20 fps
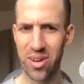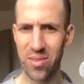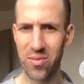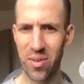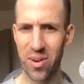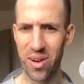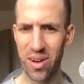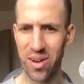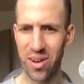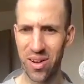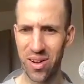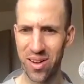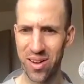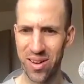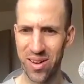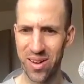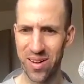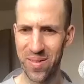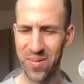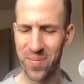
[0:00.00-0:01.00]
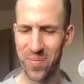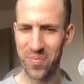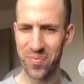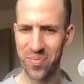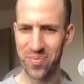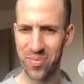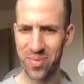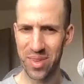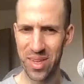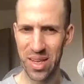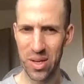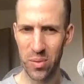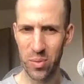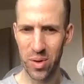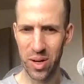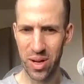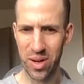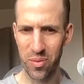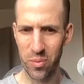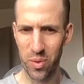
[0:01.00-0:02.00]
very
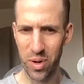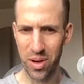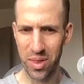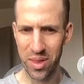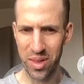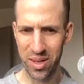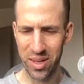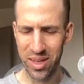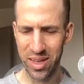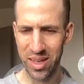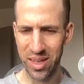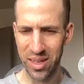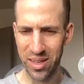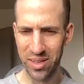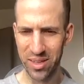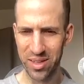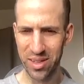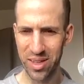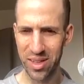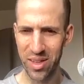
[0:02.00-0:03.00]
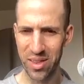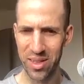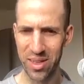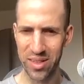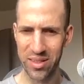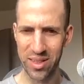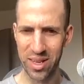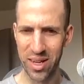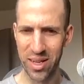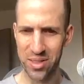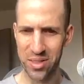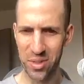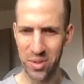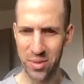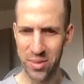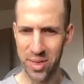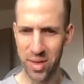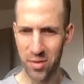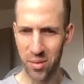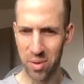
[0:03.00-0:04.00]
what one of the key things that I
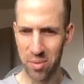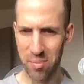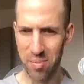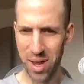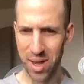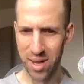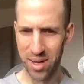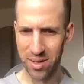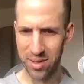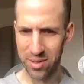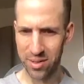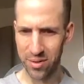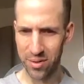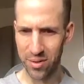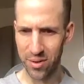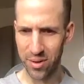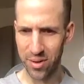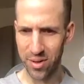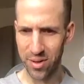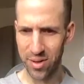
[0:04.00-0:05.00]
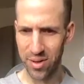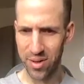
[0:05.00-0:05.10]
associate with Mad is his art.